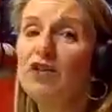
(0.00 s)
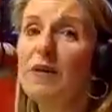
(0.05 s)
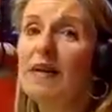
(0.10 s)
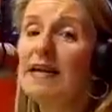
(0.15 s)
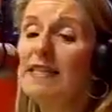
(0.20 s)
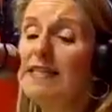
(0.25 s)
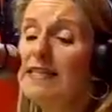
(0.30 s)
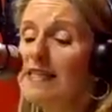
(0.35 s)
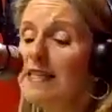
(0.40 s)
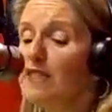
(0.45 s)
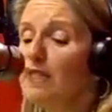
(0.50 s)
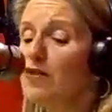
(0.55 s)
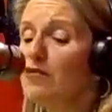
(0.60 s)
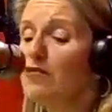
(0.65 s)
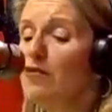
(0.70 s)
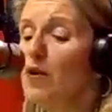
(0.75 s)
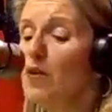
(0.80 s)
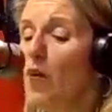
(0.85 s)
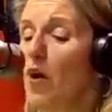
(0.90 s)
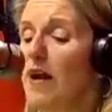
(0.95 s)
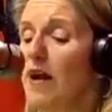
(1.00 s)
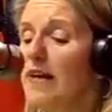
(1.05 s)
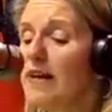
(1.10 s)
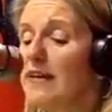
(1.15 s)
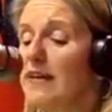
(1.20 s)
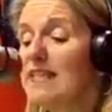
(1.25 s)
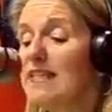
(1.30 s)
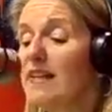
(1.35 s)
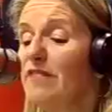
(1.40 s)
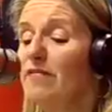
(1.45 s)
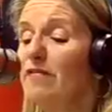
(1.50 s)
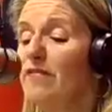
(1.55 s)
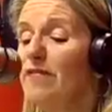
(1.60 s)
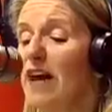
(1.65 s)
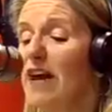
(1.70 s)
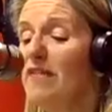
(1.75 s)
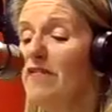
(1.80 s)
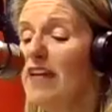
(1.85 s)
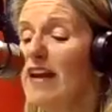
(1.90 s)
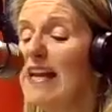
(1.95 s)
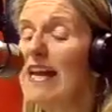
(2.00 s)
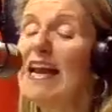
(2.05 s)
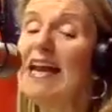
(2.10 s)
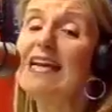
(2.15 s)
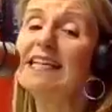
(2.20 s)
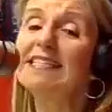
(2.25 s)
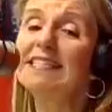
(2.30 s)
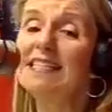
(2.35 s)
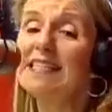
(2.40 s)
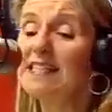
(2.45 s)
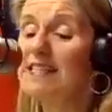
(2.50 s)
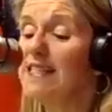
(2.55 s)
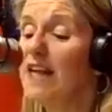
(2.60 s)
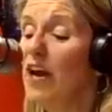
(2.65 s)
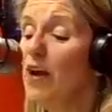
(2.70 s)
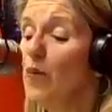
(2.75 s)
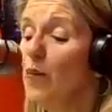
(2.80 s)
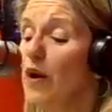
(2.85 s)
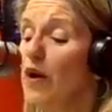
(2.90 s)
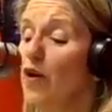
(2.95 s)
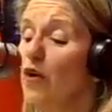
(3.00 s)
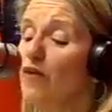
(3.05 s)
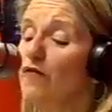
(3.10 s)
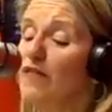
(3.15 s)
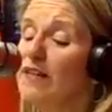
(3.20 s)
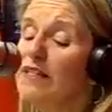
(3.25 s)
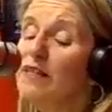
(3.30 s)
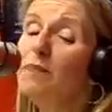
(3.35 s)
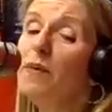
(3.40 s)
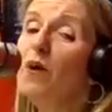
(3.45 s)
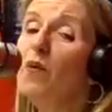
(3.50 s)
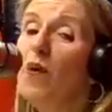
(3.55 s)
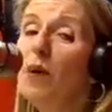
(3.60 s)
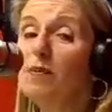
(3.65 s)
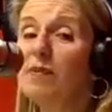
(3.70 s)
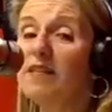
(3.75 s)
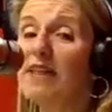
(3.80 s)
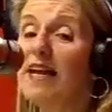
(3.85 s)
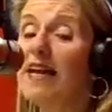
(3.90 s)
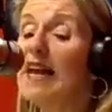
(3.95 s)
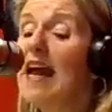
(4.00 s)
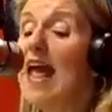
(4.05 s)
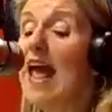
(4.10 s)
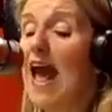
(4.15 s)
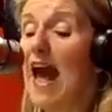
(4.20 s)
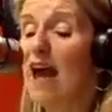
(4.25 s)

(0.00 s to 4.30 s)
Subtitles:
me at 631-758-8691 or visit my website